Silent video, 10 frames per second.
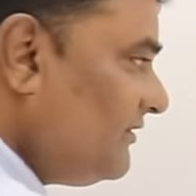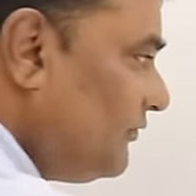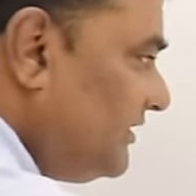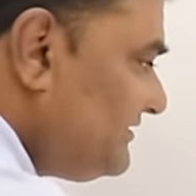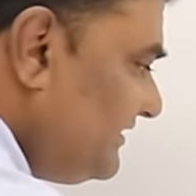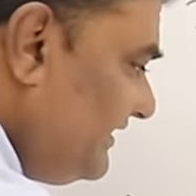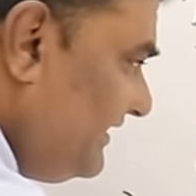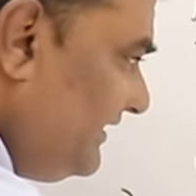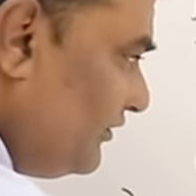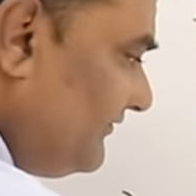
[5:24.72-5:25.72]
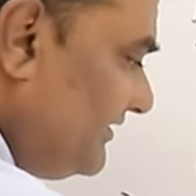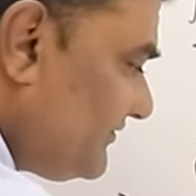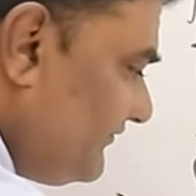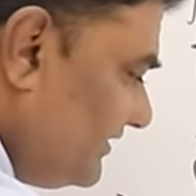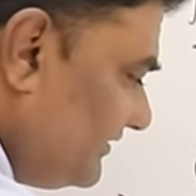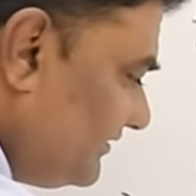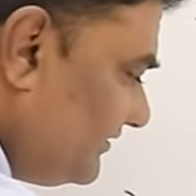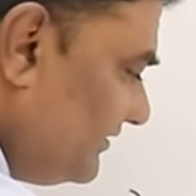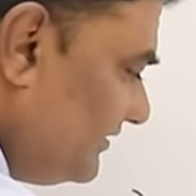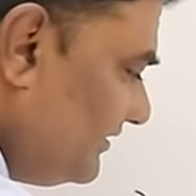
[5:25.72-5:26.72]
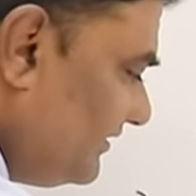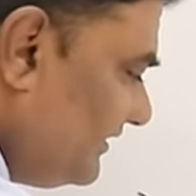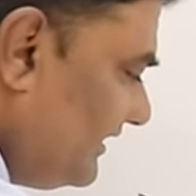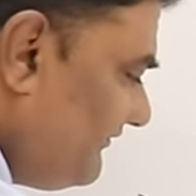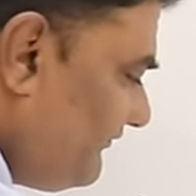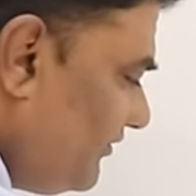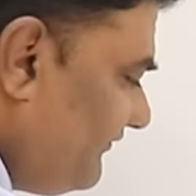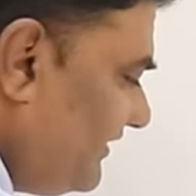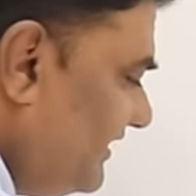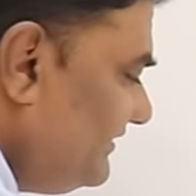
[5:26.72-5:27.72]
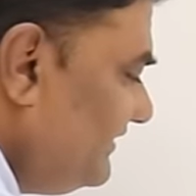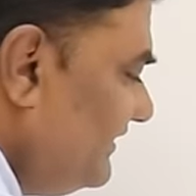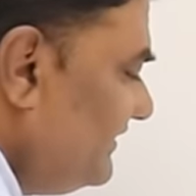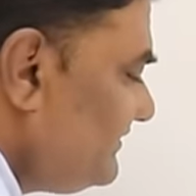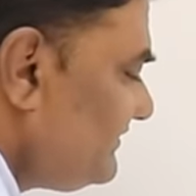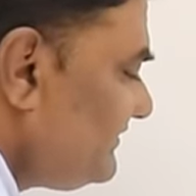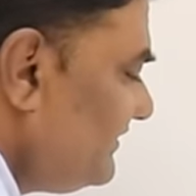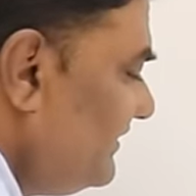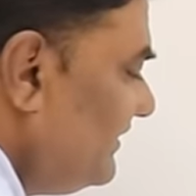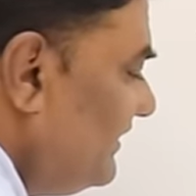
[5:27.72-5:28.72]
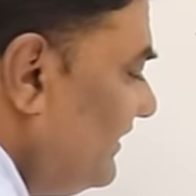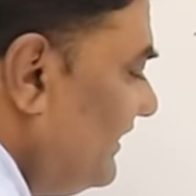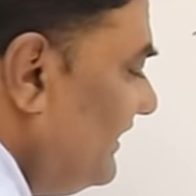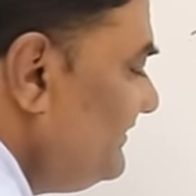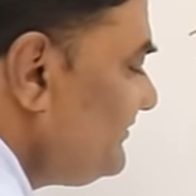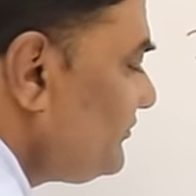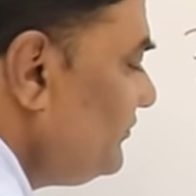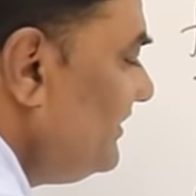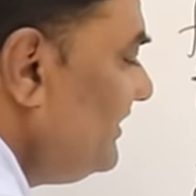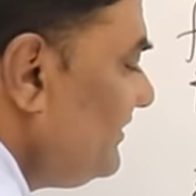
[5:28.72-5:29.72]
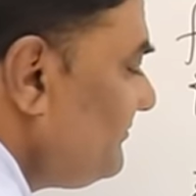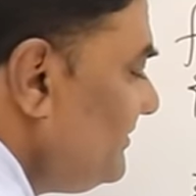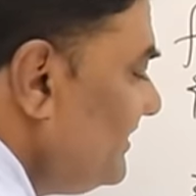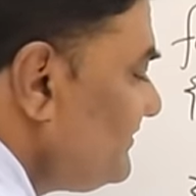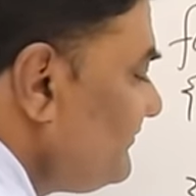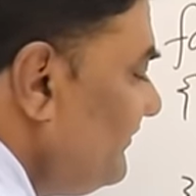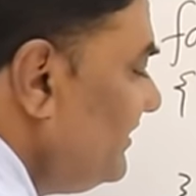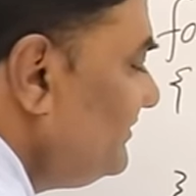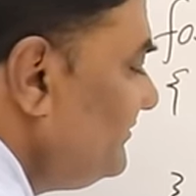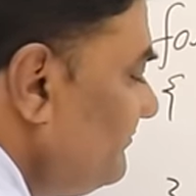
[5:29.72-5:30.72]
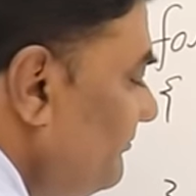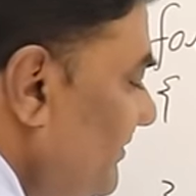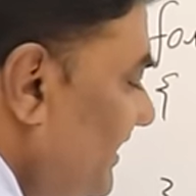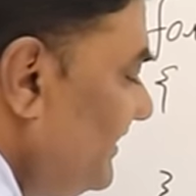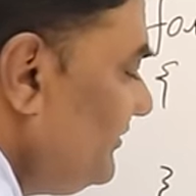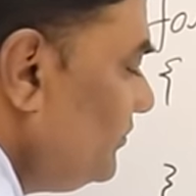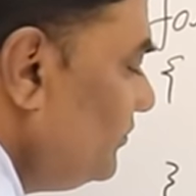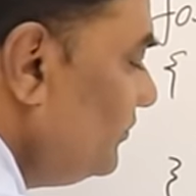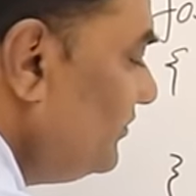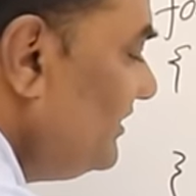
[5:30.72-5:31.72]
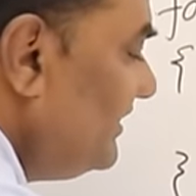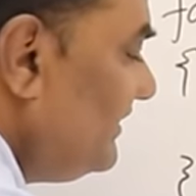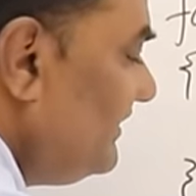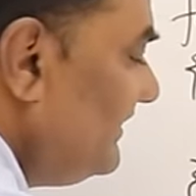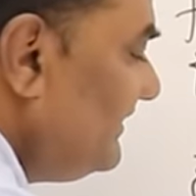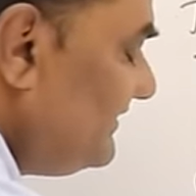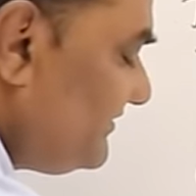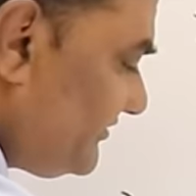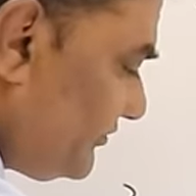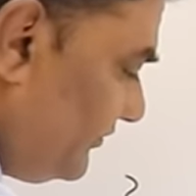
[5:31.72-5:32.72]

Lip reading: What is the degree of this one? F of n is n square plus 1 by 2. Degree is